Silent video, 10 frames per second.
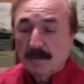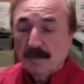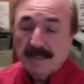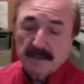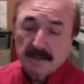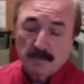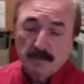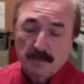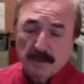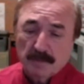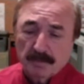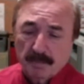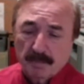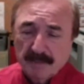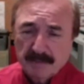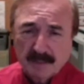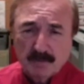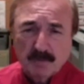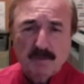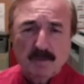So going back to the book,
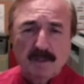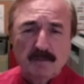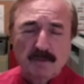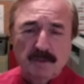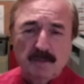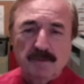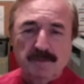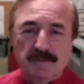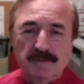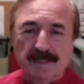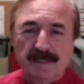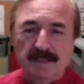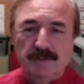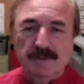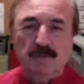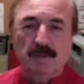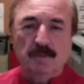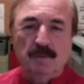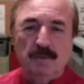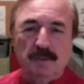basically I wanted to write a book that wasn't a
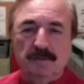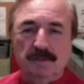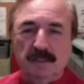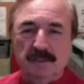history book.